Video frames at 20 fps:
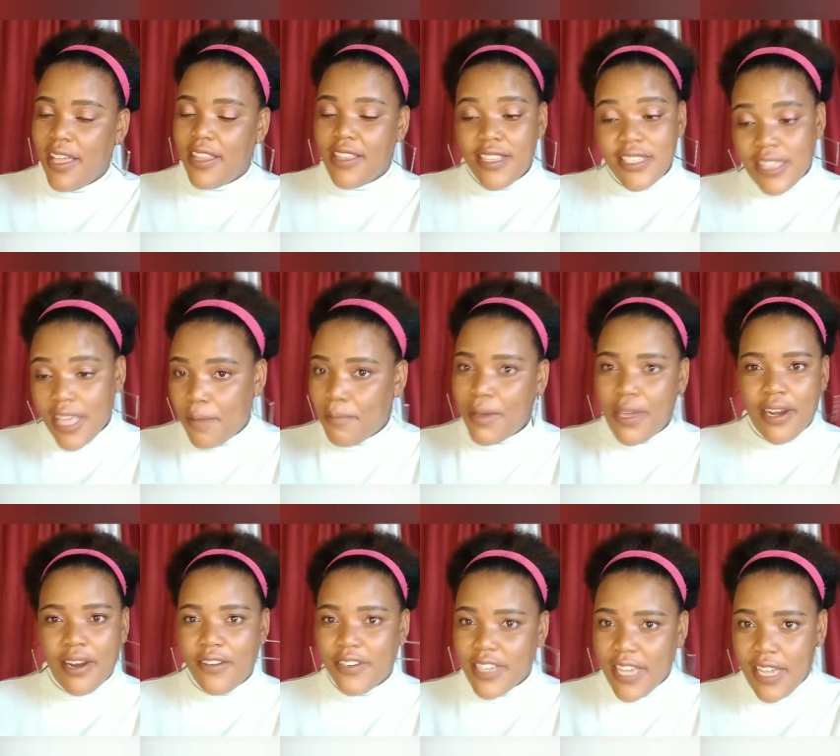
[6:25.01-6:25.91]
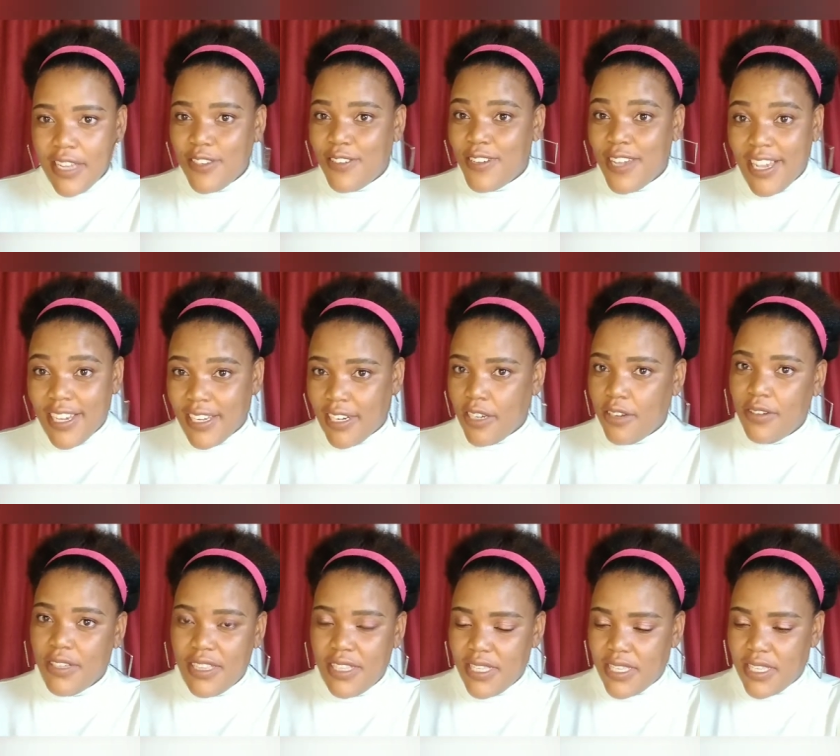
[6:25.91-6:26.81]
this time around i do agree
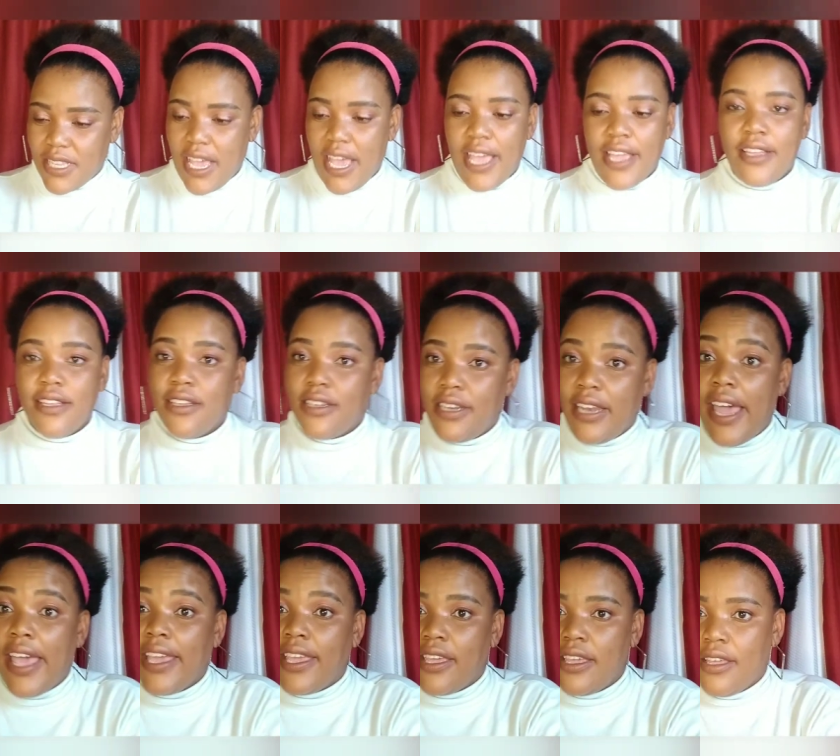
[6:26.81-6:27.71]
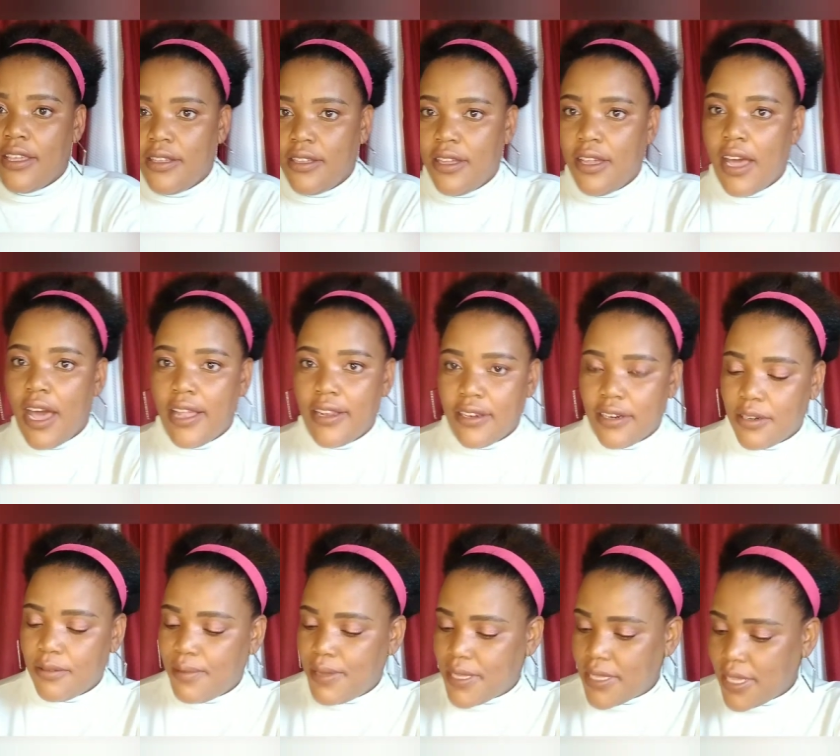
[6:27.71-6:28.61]
with this guy like
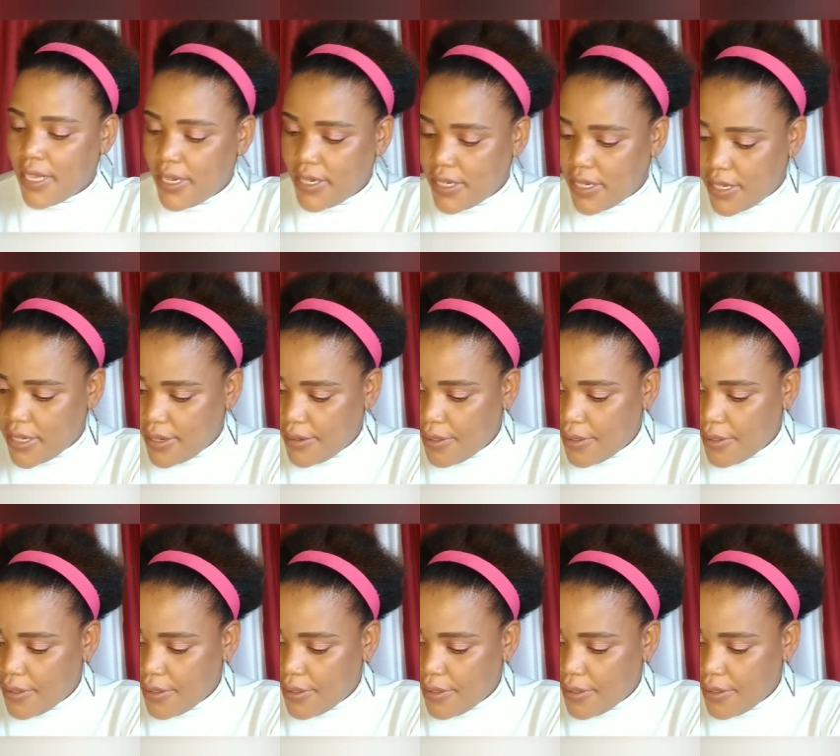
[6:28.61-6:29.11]
100%.